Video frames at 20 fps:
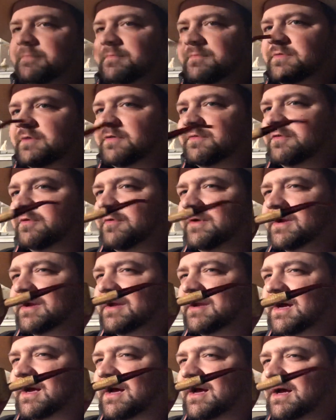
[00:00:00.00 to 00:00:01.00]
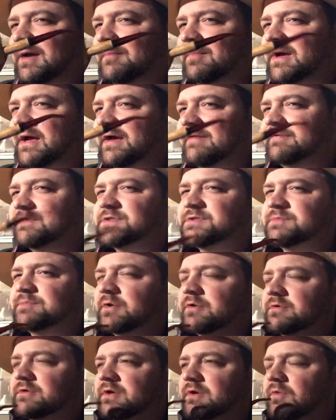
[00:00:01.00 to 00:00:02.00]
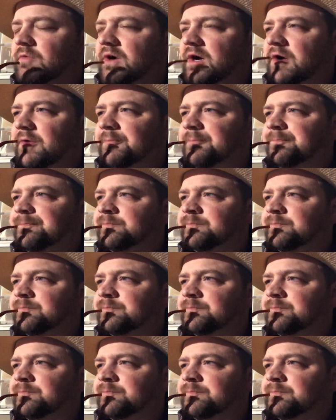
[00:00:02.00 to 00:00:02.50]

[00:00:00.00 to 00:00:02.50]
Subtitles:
it's also a cob I haven't smoked in a while.